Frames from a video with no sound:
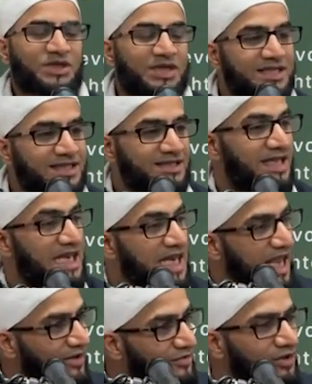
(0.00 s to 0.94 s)
So this is
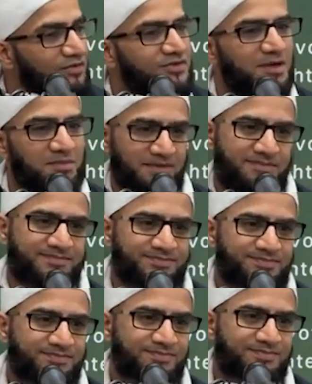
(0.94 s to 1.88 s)
the level of sabr.
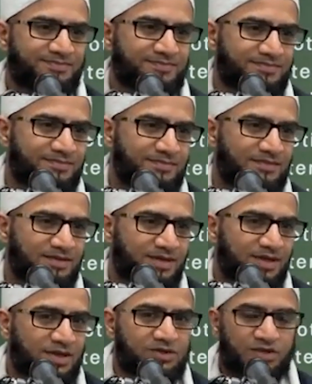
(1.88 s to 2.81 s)

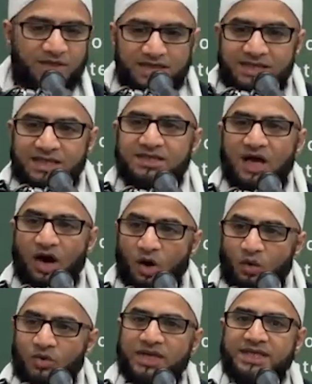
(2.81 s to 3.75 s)
So this is the
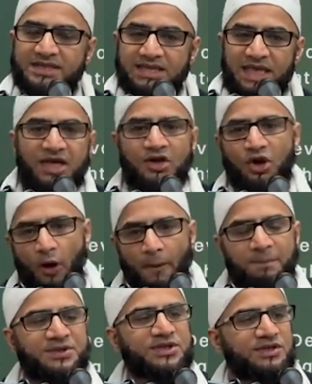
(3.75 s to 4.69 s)
only second
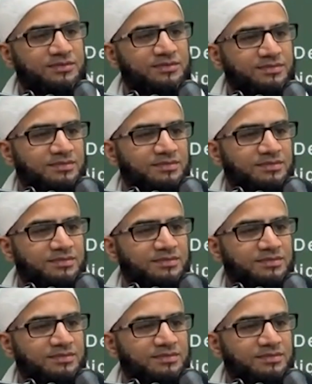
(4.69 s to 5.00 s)
option.